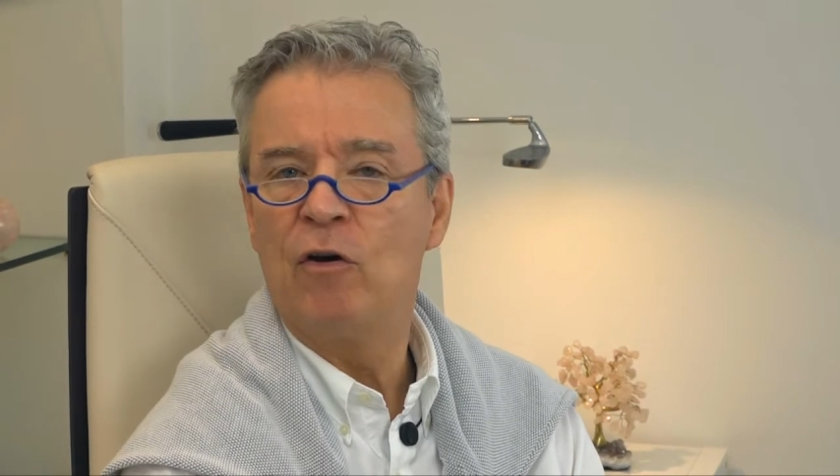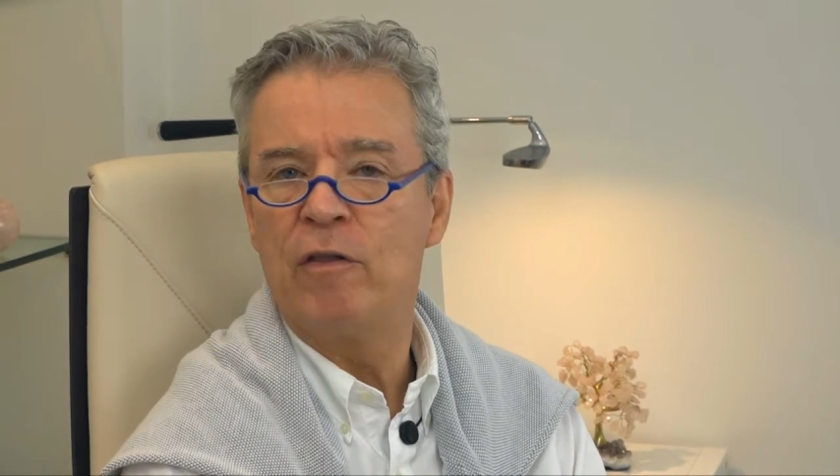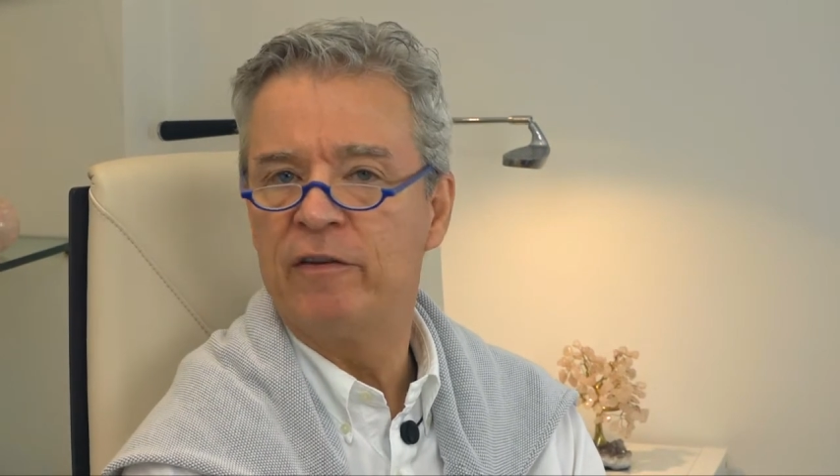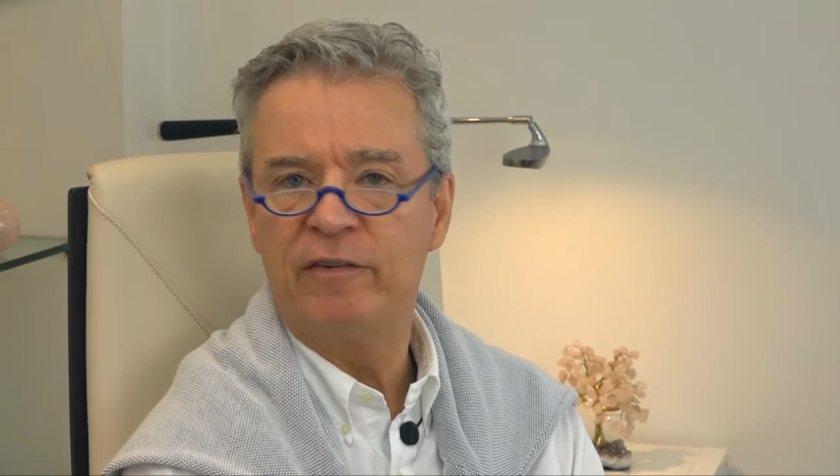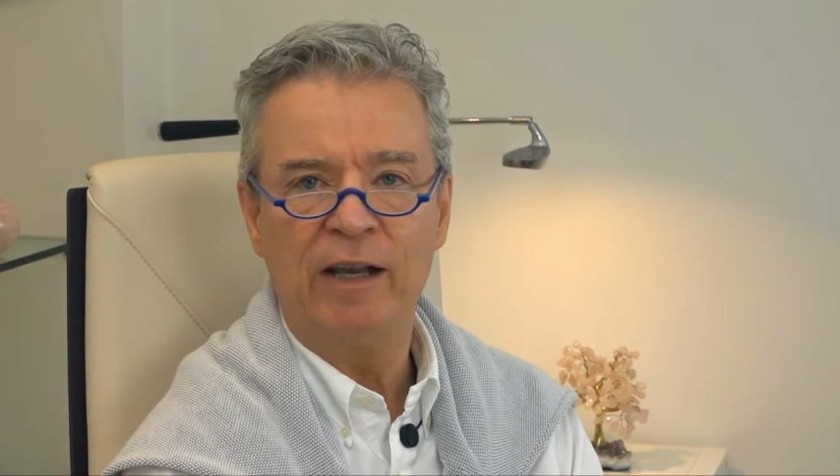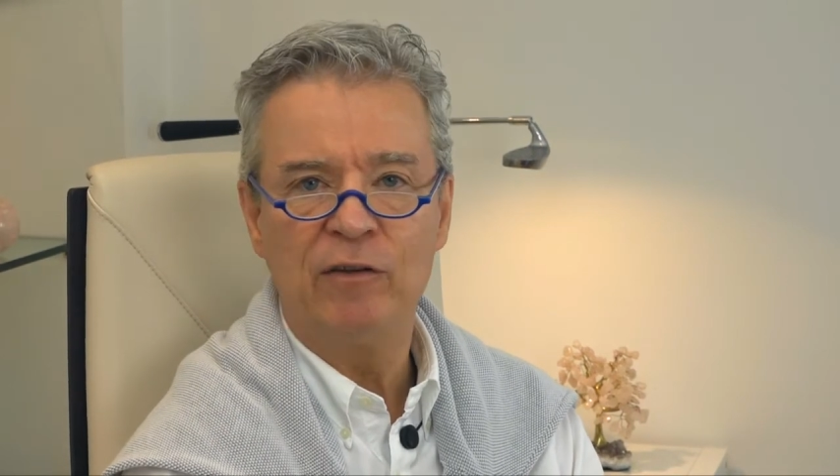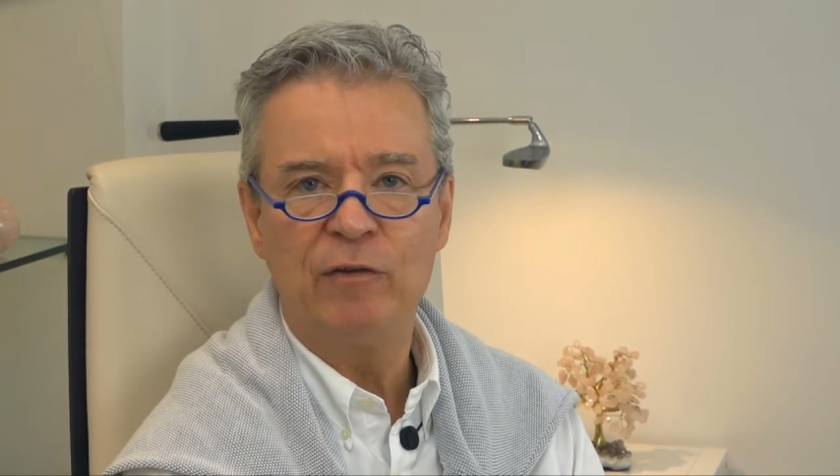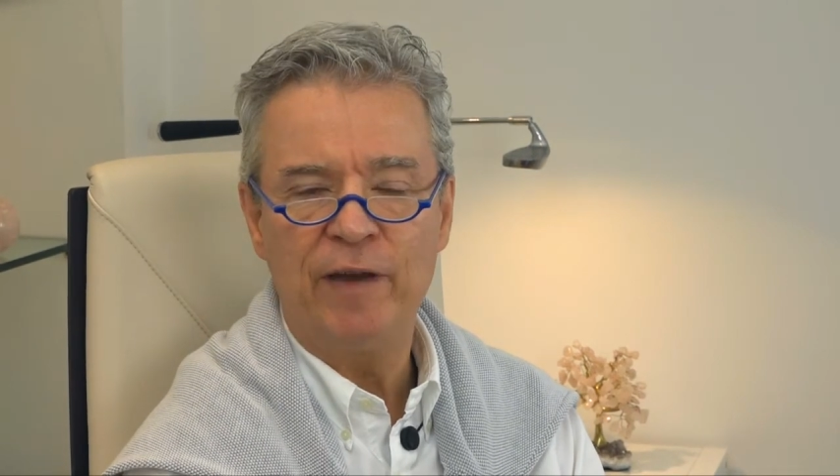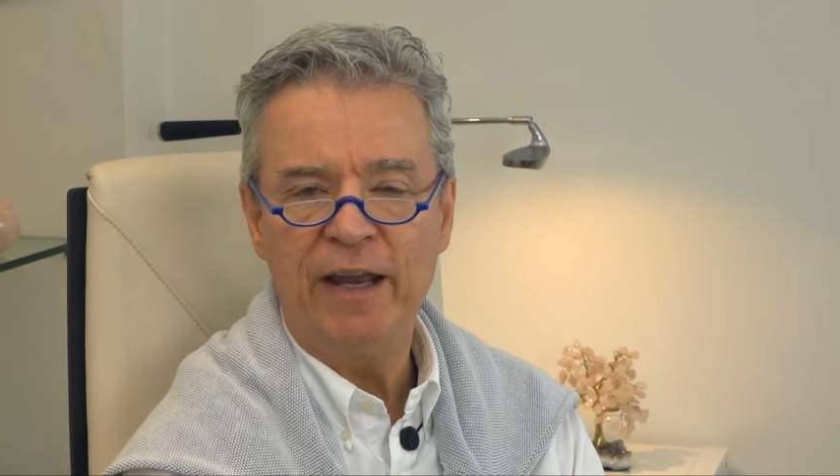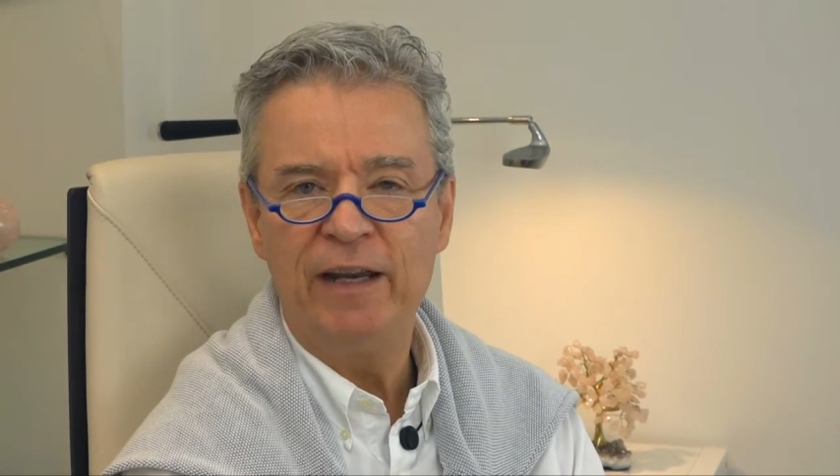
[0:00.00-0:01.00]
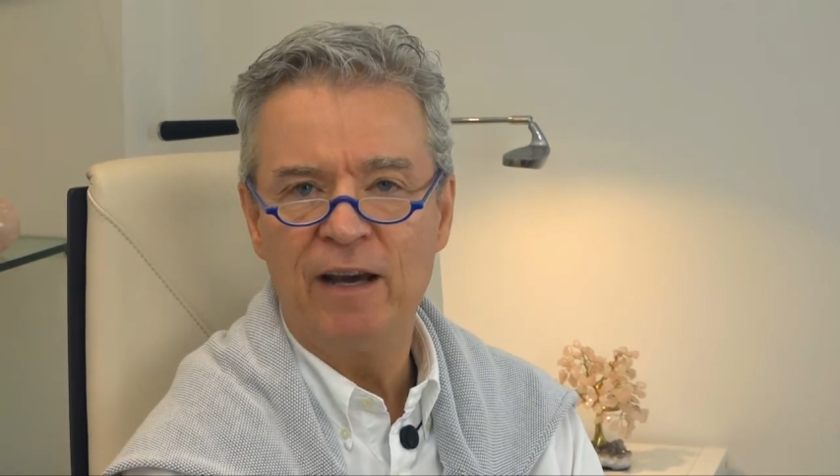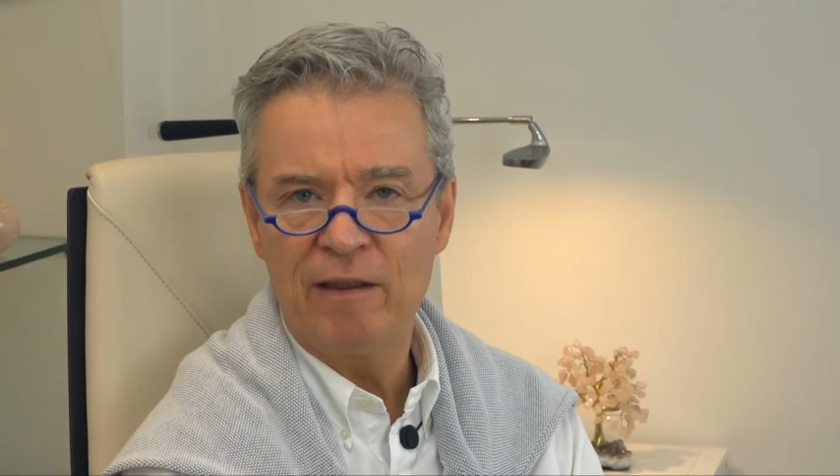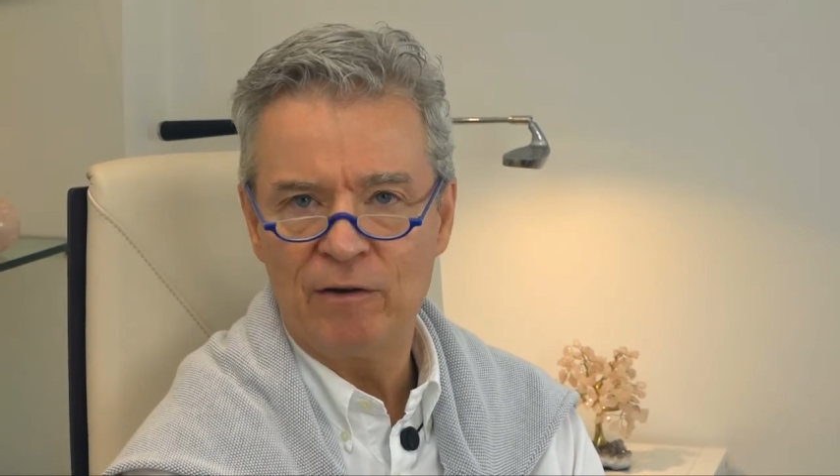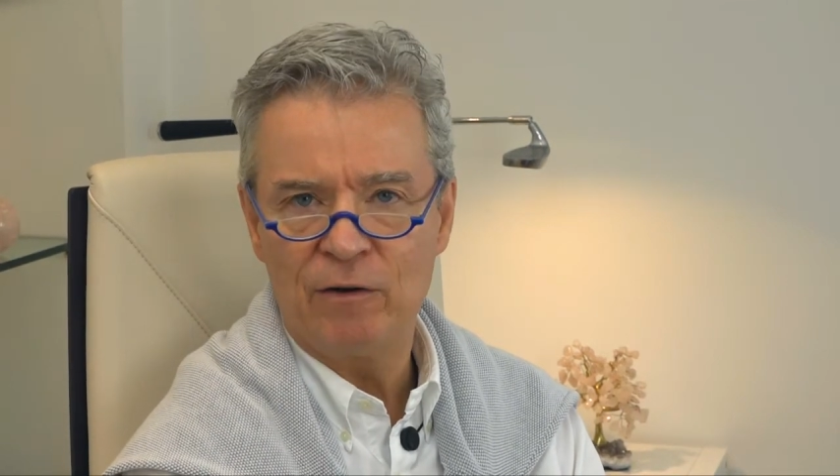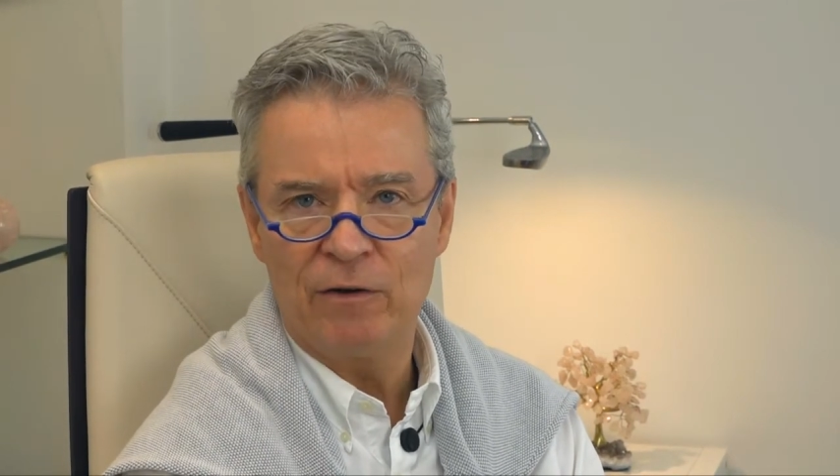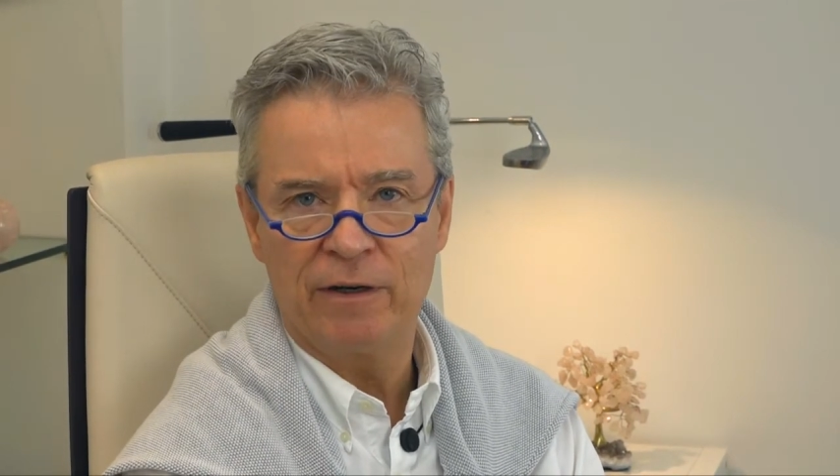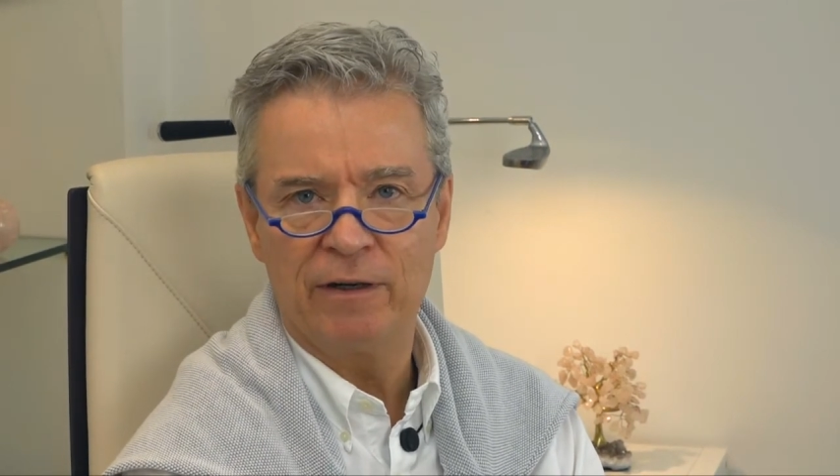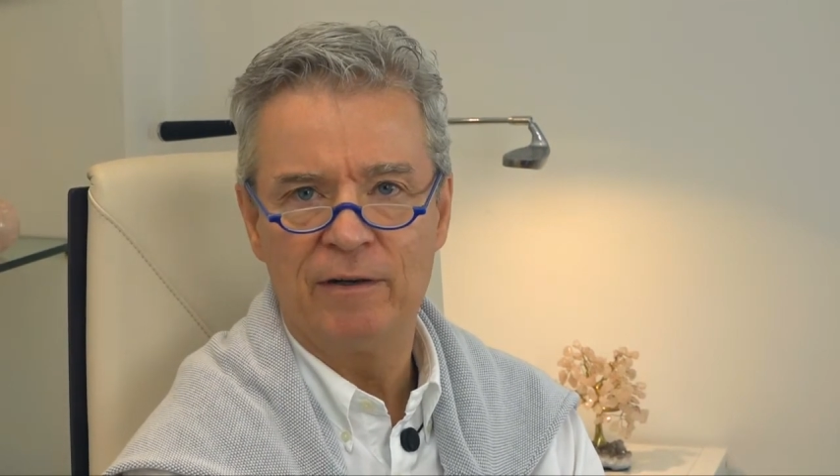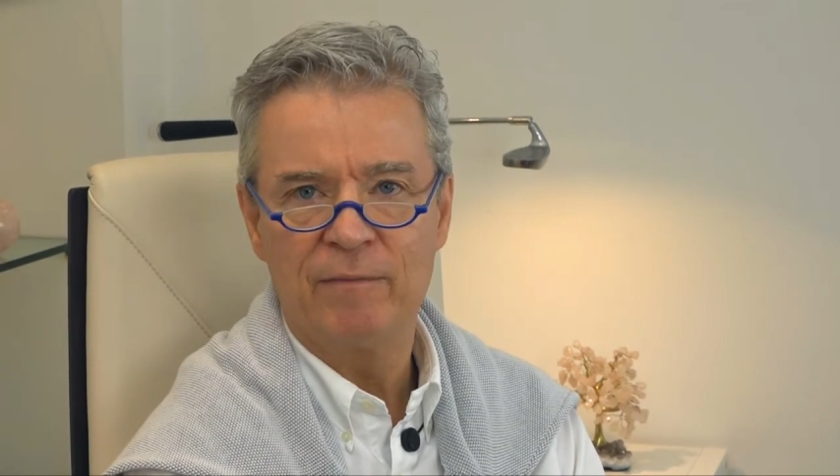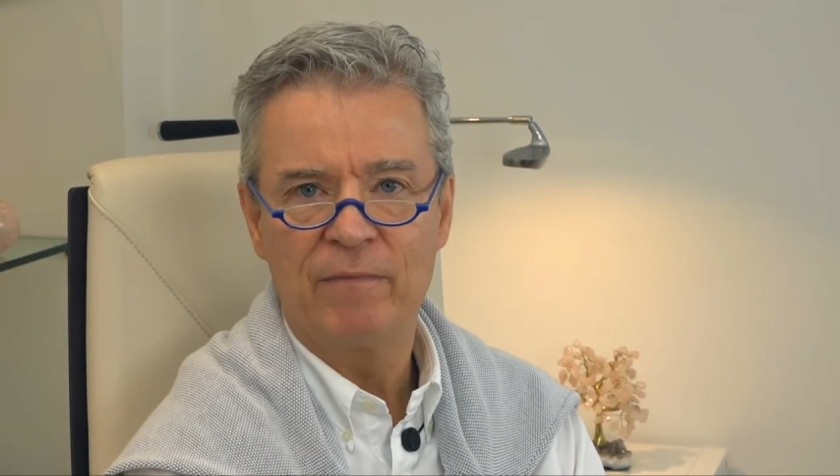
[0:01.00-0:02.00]
or the cells of any other
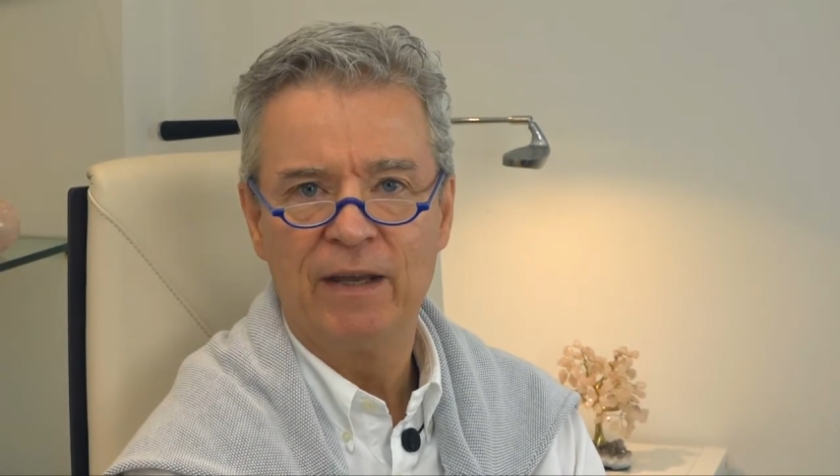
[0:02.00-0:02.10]
organ.